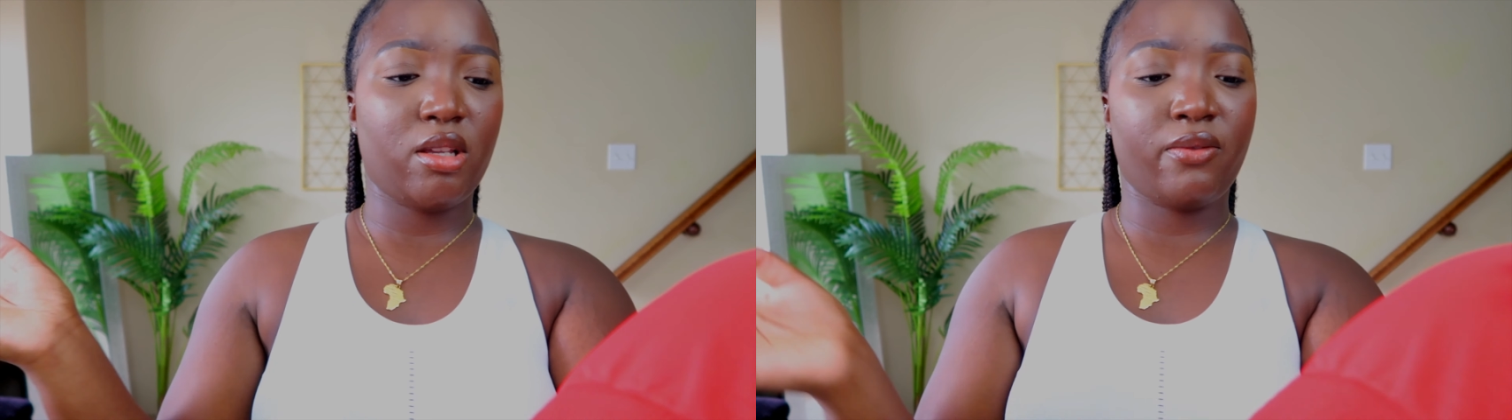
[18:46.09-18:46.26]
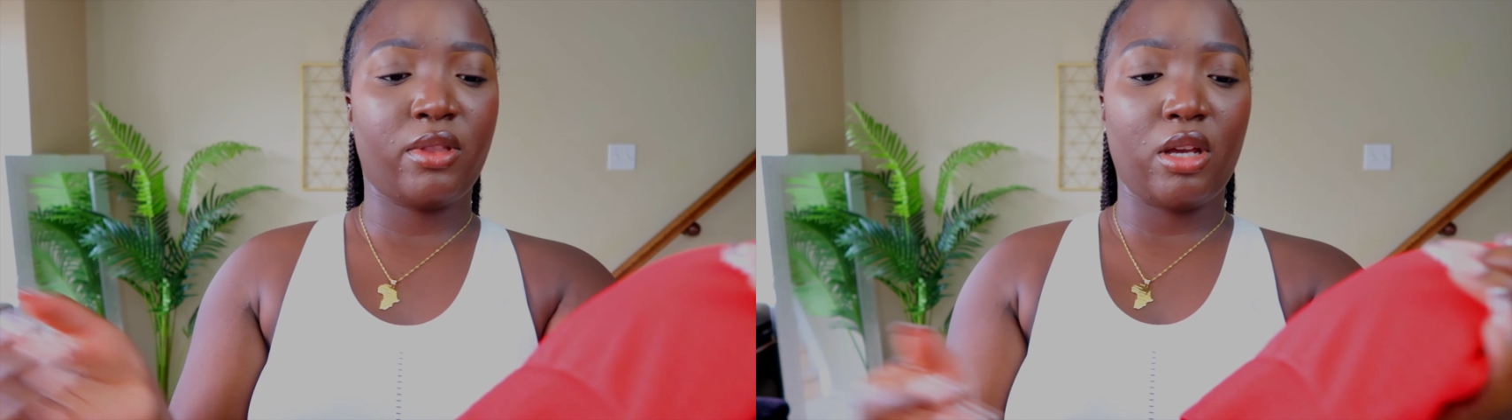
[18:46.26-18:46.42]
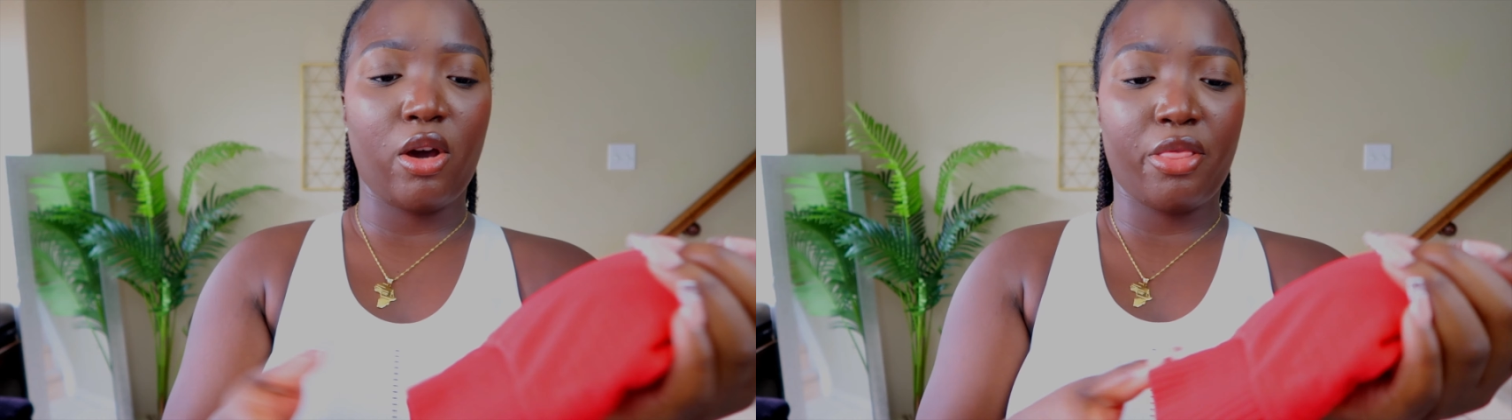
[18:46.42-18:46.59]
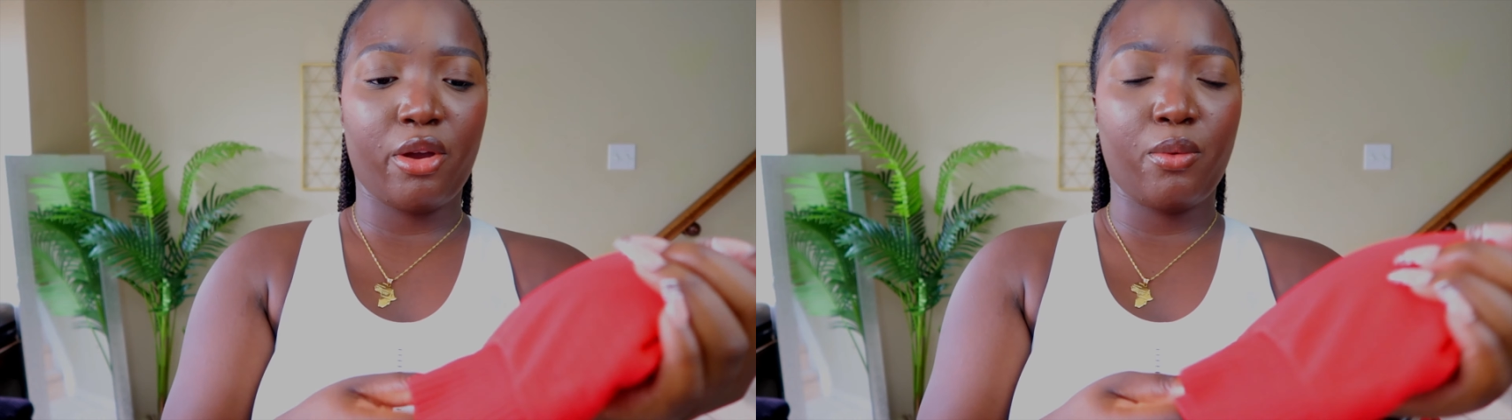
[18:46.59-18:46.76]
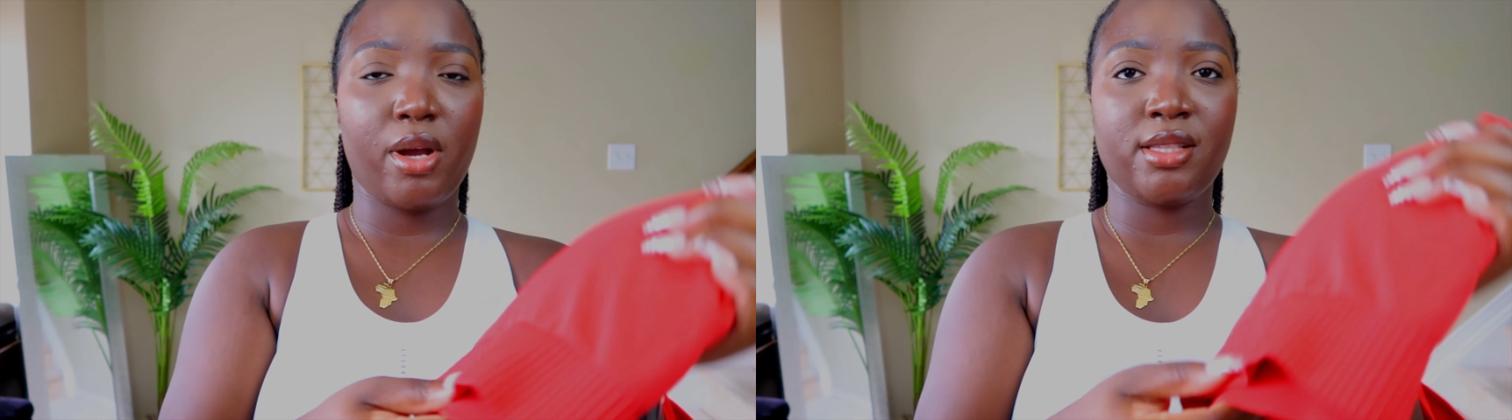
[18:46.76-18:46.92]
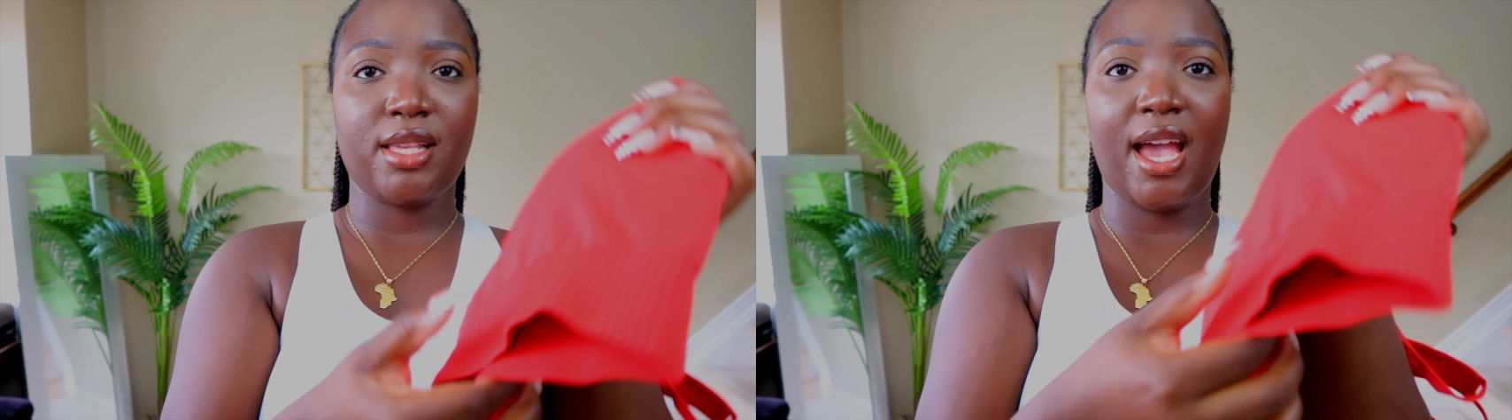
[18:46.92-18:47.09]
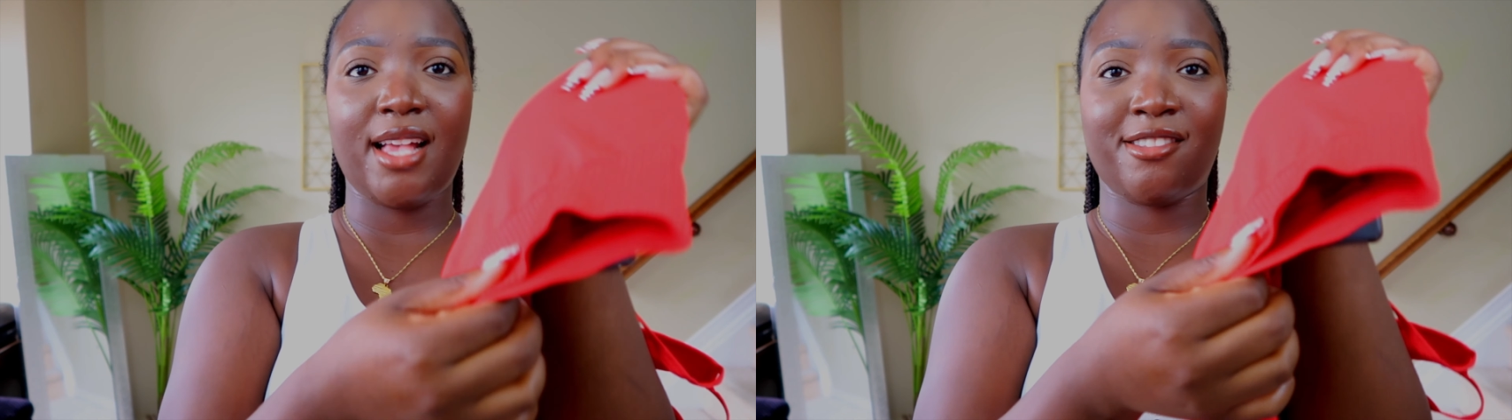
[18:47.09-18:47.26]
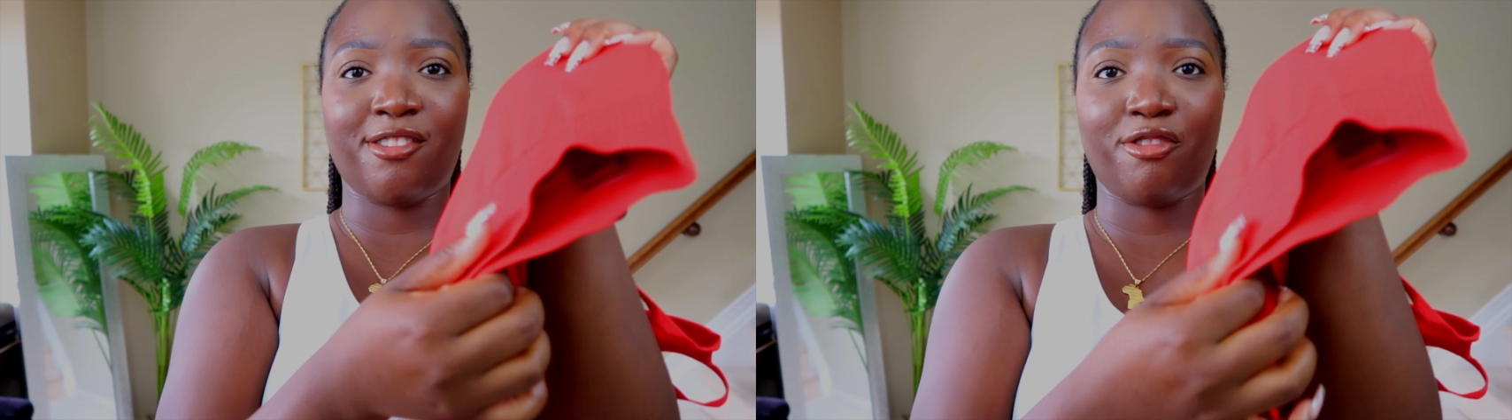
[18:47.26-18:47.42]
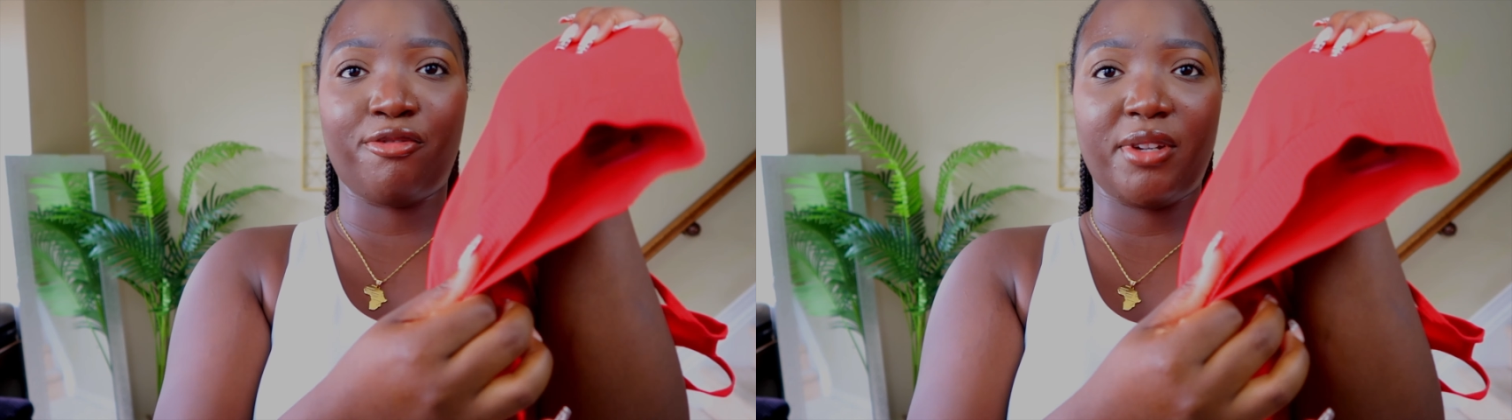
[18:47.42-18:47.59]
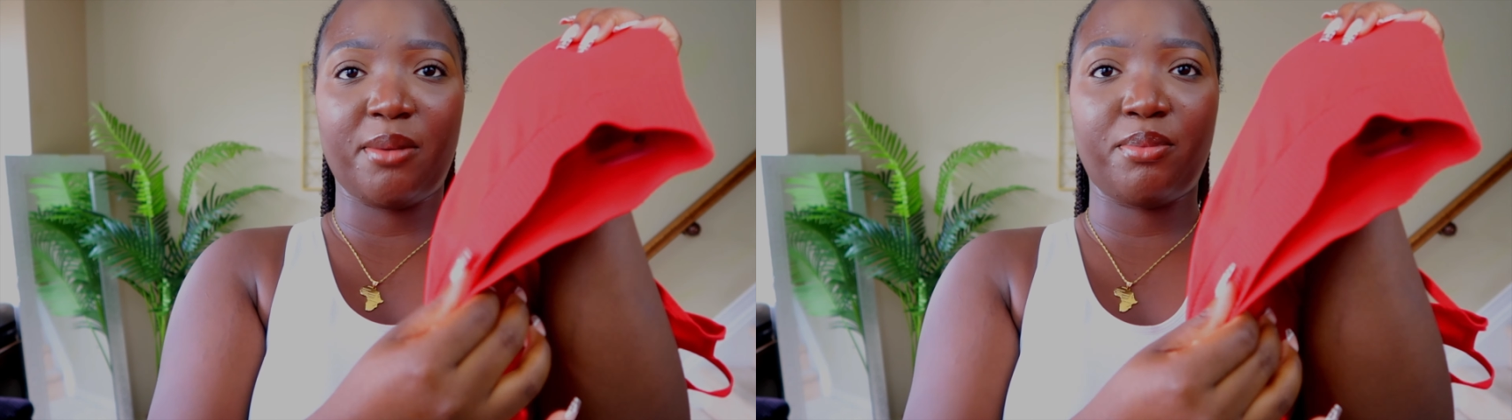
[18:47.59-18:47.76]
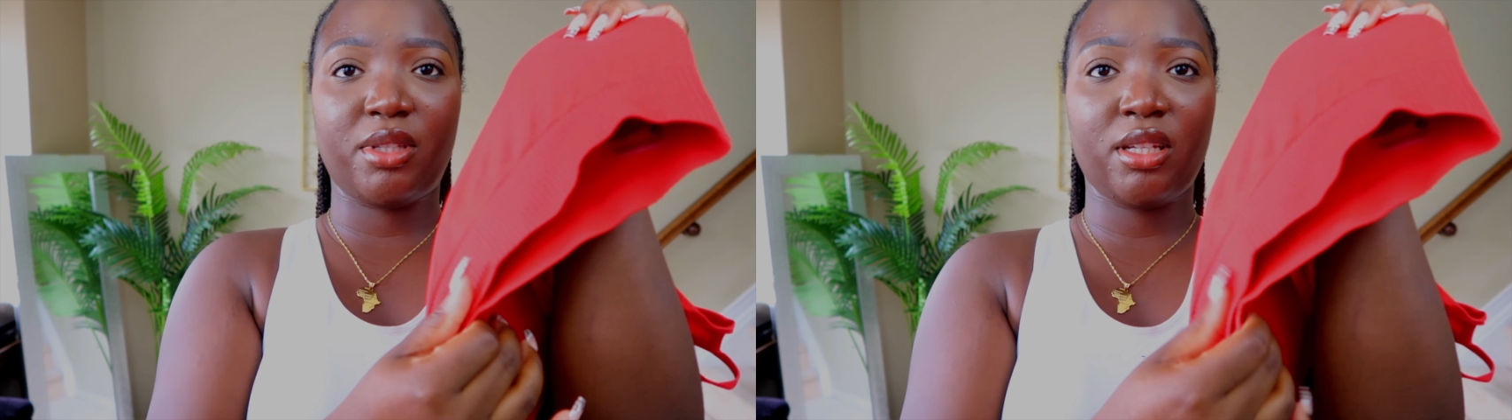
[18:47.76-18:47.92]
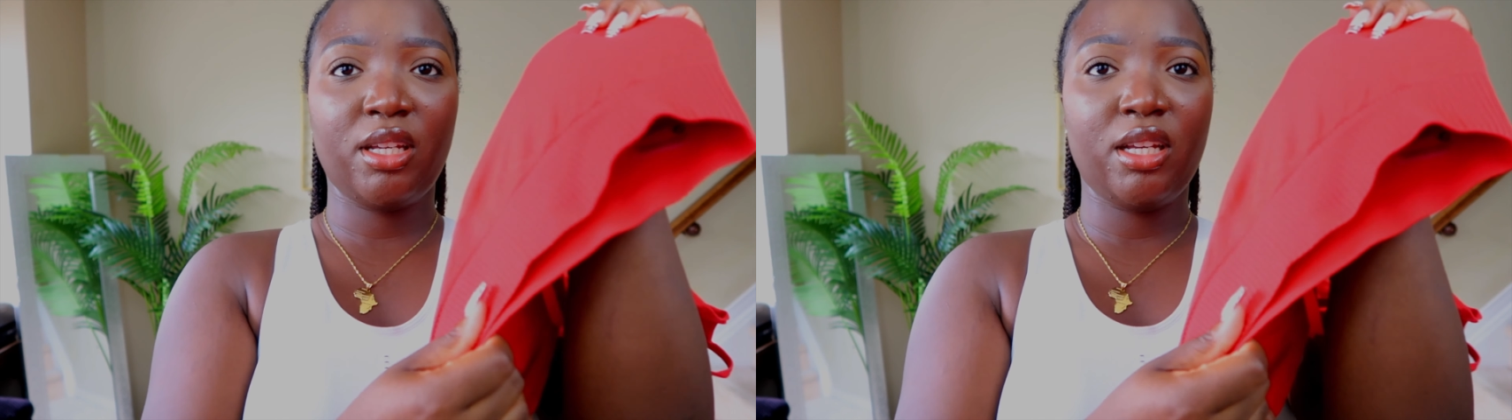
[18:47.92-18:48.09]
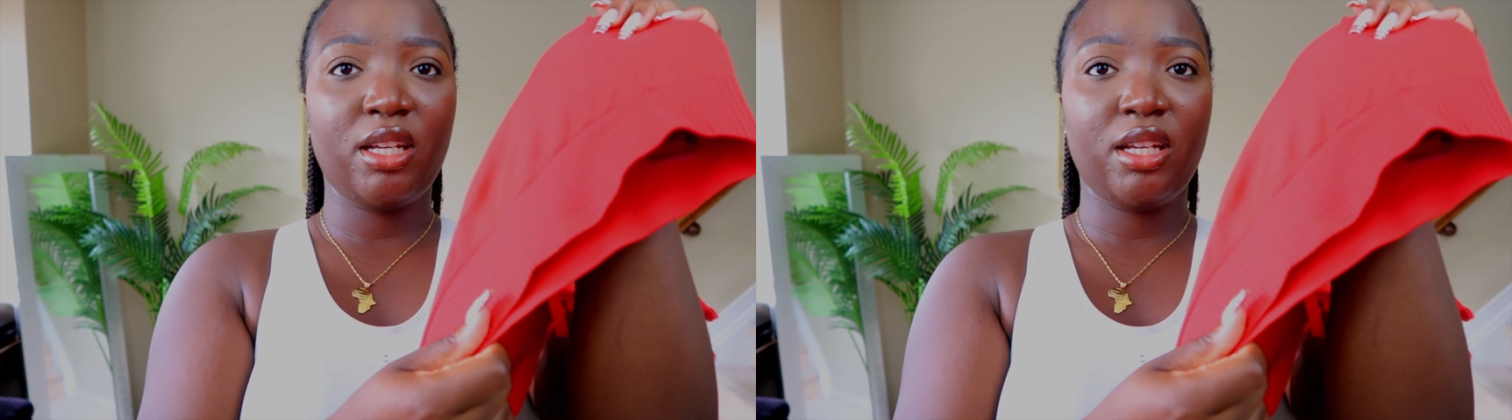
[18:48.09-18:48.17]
of the other ones it has the ribbed